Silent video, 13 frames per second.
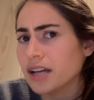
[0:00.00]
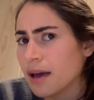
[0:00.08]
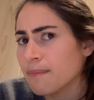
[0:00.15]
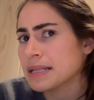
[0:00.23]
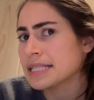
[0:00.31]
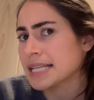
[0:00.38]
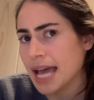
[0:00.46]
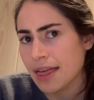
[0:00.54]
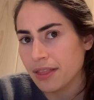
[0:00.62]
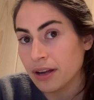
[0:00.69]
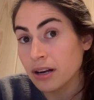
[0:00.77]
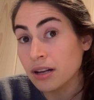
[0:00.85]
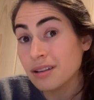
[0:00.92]
coming
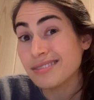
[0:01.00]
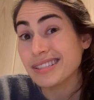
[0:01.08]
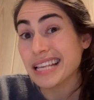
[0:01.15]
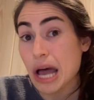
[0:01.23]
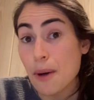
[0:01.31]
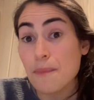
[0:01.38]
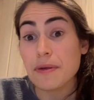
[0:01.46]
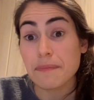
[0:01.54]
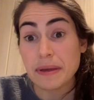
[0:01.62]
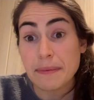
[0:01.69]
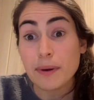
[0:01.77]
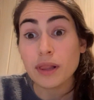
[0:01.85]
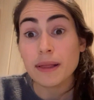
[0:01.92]
together to help the
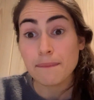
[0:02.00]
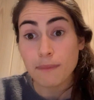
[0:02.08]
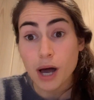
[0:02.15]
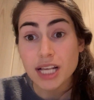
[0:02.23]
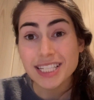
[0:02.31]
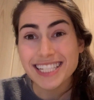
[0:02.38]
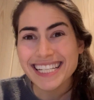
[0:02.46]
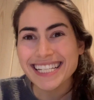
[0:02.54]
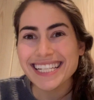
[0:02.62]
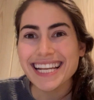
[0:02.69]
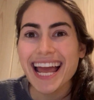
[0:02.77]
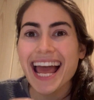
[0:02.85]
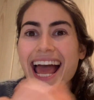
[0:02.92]
people in
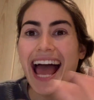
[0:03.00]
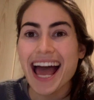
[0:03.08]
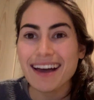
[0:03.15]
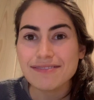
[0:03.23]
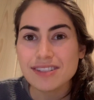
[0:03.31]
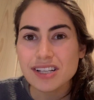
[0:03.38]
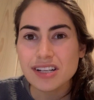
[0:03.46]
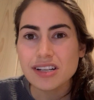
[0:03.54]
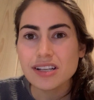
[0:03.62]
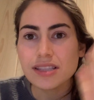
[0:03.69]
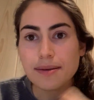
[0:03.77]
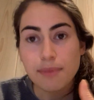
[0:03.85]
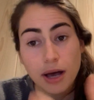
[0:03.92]
Boston after
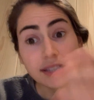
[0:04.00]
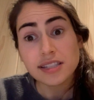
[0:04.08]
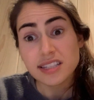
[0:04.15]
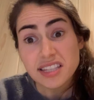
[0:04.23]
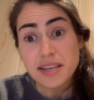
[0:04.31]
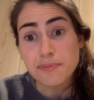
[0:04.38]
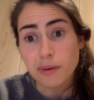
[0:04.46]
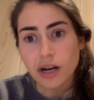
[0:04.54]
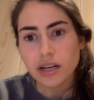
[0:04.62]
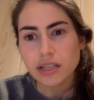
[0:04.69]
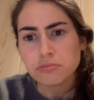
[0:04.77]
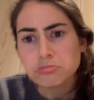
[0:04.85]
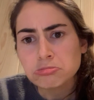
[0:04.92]
the Boston Tea
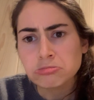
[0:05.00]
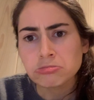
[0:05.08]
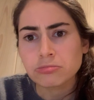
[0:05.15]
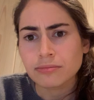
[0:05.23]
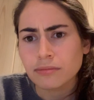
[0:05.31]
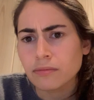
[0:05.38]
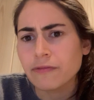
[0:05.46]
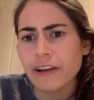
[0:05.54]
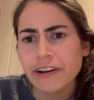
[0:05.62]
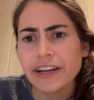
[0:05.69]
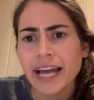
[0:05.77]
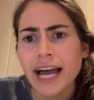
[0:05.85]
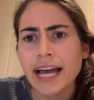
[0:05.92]
Party.
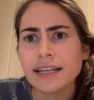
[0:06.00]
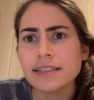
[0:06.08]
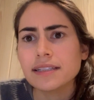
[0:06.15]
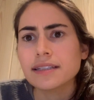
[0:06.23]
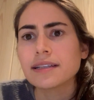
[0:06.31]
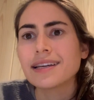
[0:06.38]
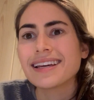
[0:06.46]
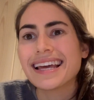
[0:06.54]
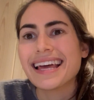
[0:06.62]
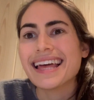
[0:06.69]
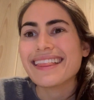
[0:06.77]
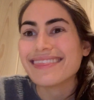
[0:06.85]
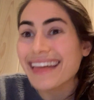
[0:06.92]
Very kind.
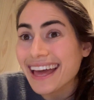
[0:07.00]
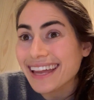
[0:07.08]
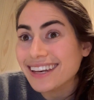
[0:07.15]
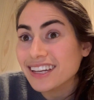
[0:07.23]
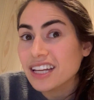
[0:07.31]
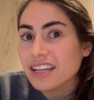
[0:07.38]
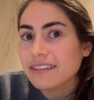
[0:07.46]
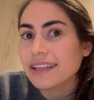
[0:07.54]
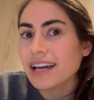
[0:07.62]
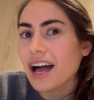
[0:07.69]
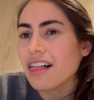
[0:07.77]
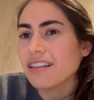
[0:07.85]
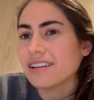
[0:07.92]
Then the
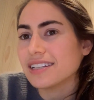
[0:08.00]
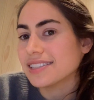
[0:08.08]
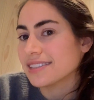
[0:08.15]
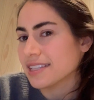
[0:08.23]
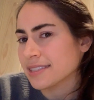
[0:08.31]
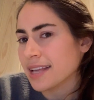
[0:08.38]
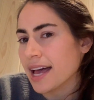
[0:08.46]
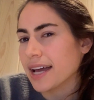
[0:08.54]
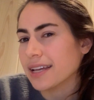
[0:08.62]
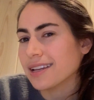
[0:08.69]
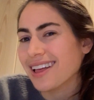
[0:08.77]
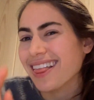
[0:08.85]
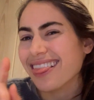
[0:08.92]
colonists
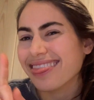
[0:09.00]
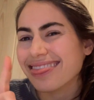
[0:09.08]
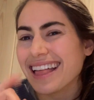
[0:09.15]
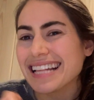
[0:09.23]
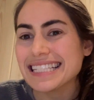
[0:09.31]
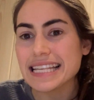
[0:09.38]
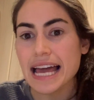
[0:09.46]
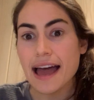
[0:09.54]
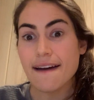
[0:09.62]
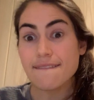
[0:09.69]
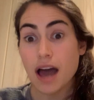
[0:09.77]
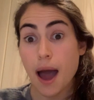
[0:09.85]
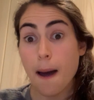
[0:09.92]
decide, let's
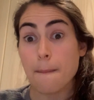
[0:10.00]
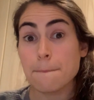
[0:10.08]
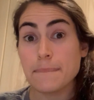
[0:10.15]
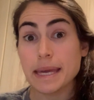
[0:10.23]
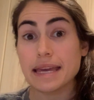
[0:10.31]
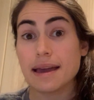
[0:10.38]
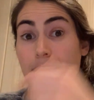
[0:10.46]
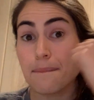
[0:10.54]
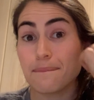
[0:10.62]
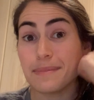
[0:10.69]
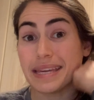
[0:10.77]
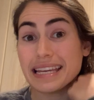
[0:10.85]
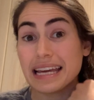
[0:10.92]
have a big
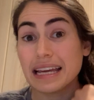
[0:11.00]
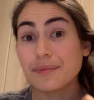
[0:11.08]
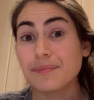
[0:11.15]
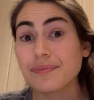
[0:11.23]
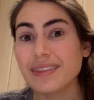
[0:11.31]
meeting.